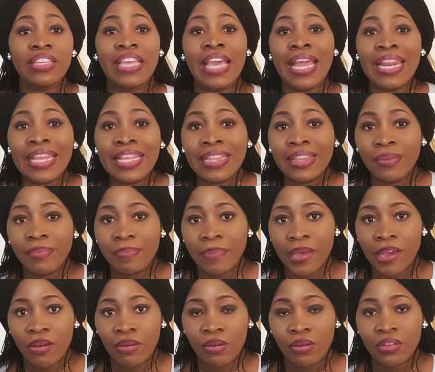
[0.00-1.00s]
Getting the
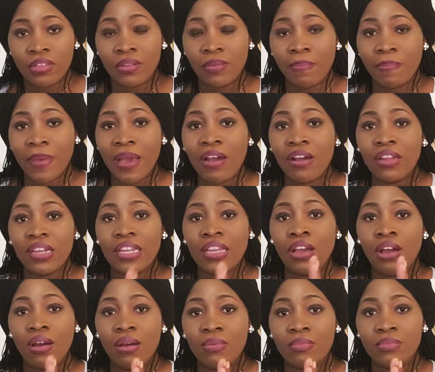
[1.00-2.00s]
belt. The
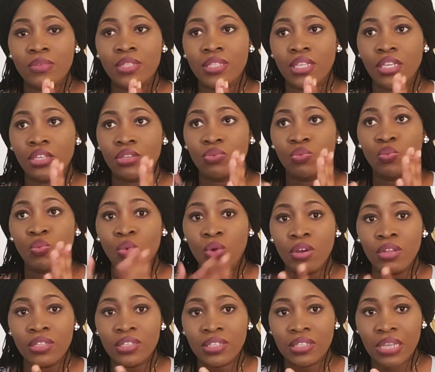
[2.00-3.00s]
belt comes in
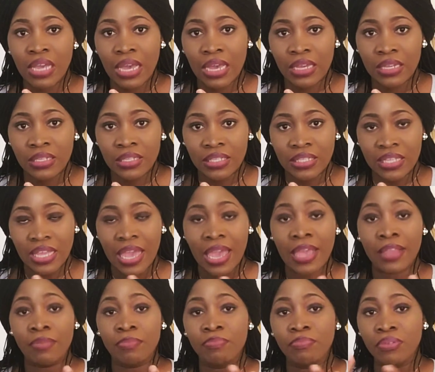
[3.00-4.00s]
one size
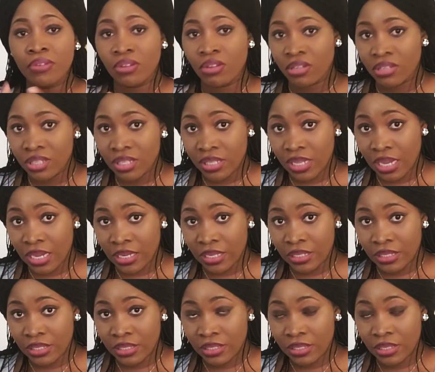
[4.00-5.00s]
and plus
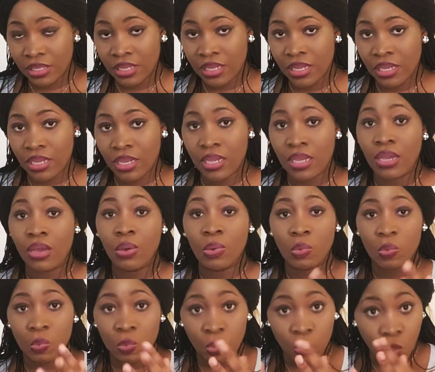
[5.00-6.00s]
size.
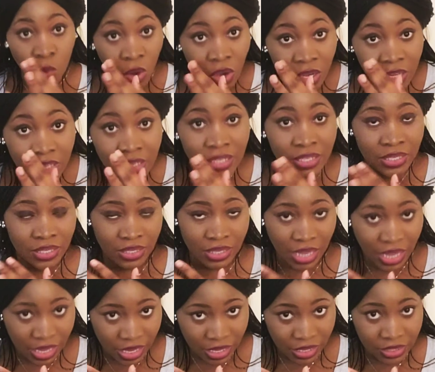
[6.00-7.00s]
One
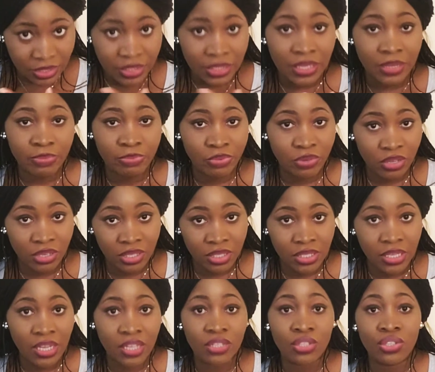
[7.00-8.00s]
size and plus
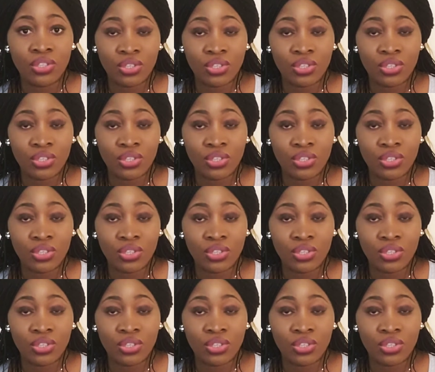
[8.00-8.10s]
size.